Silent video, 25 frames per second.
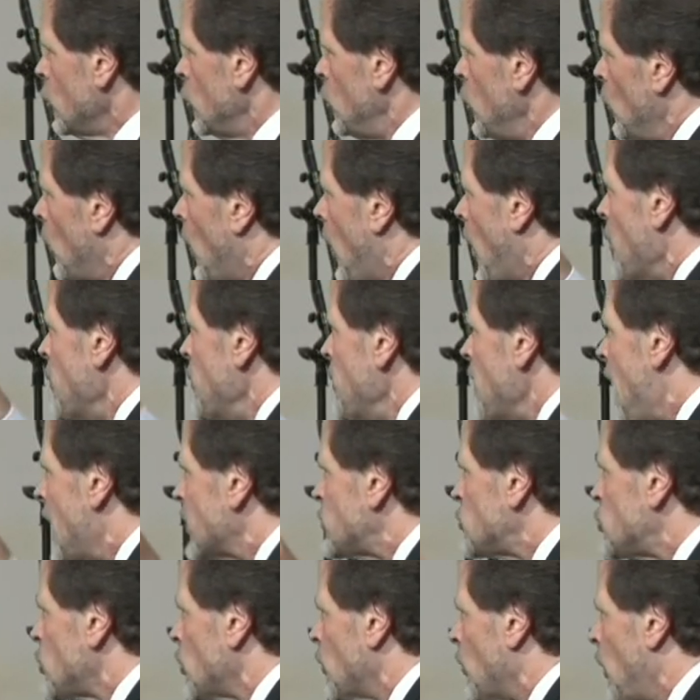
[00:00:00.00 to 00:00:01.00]
You are
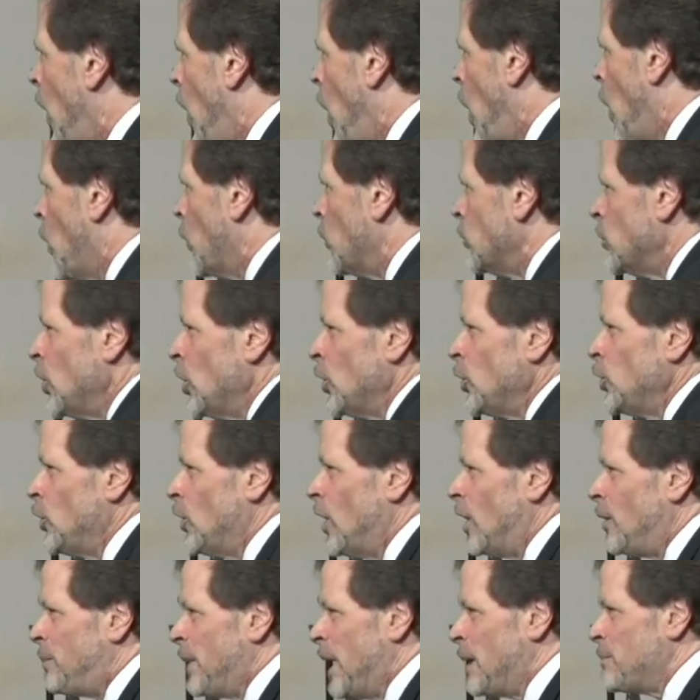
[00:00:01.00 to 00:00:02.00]
not your own.
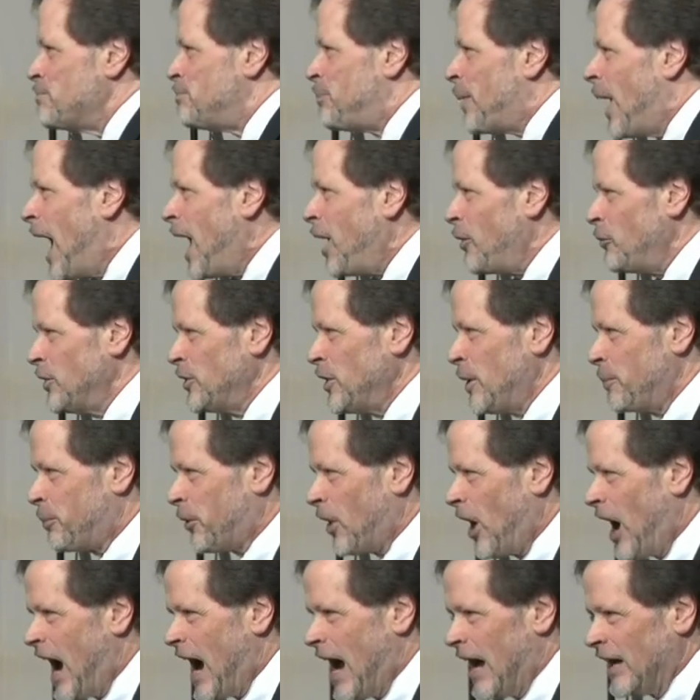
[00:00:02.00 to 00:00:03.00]
You have been bought with a
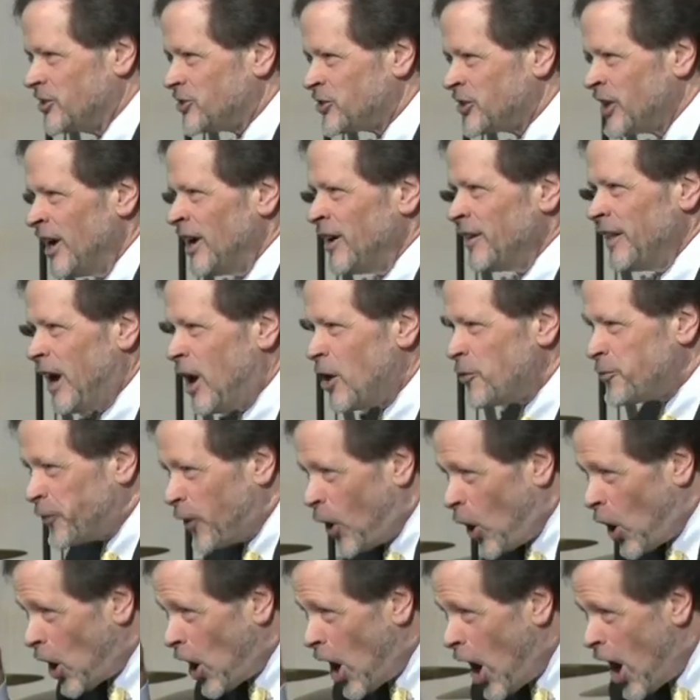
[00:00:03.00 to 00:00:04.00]
price.
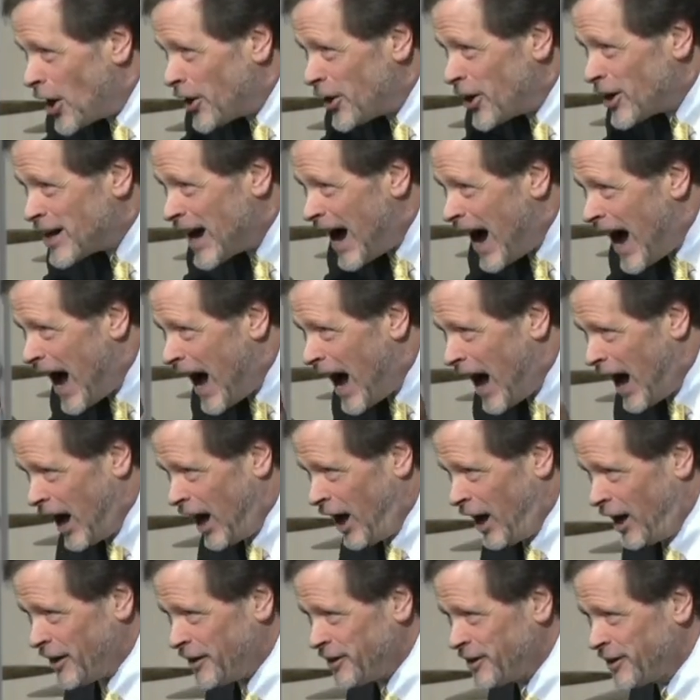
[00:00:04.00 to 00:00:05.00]
Therefore, honor
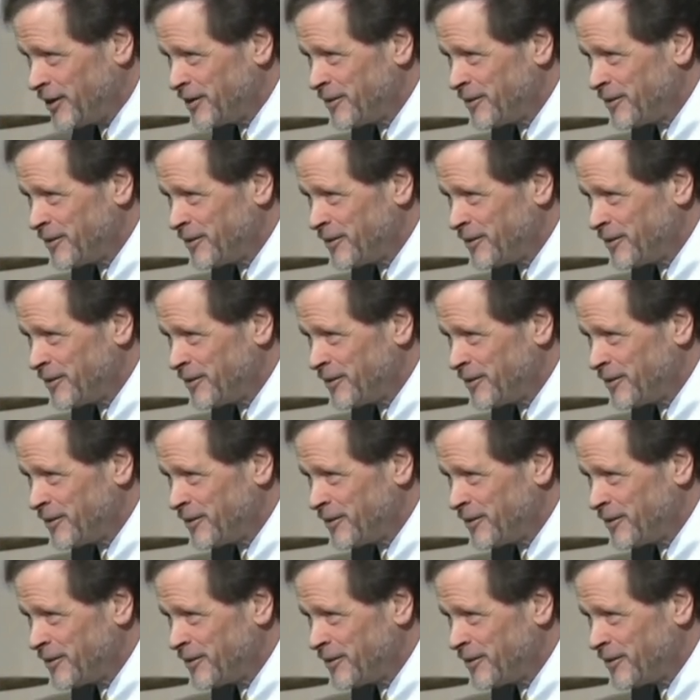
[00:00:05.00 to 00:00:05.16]
God